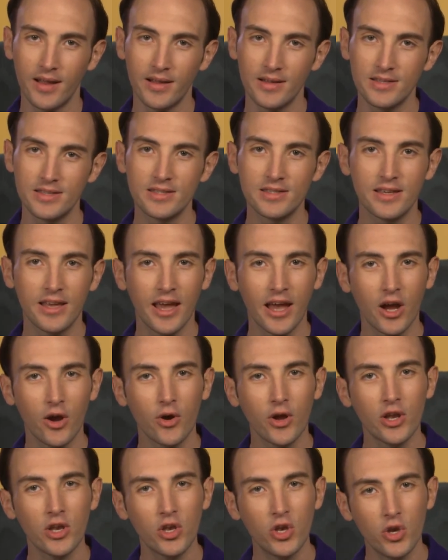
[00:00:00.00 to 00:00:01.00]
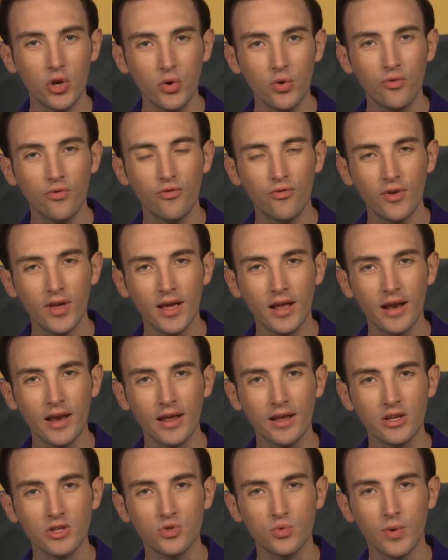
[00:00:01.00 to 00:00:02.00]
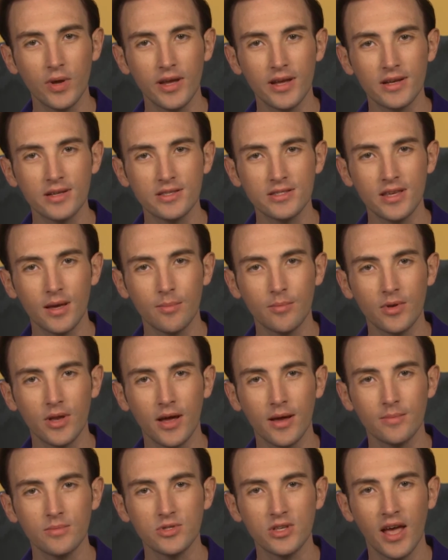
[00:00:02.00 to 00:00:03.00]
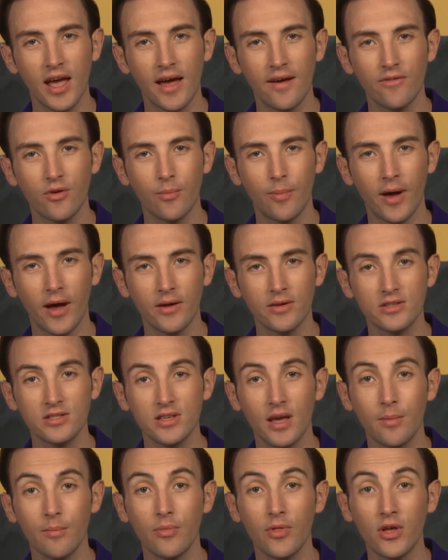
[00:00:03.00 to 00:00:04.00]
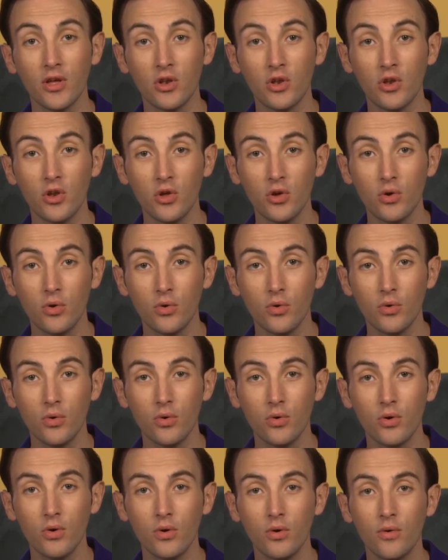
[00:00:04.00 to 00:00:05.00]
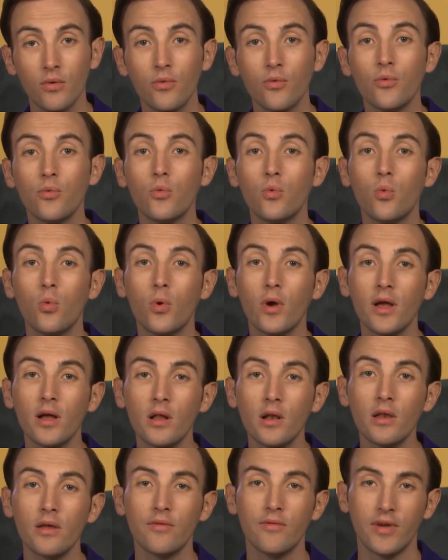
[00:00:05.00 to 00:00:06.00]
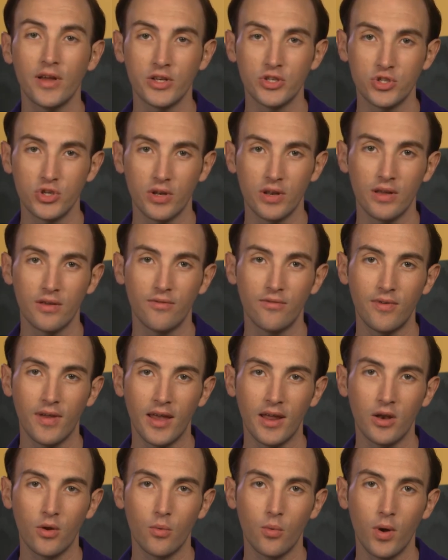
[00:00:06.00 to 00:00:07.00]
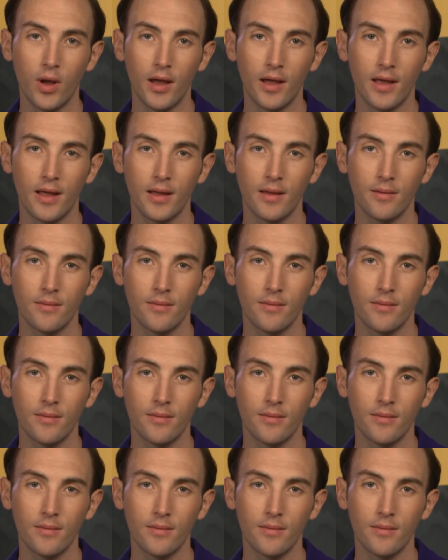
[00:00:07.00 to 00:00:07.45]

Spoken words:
scary new feelings we can sometimes have about something new will eventually fade away.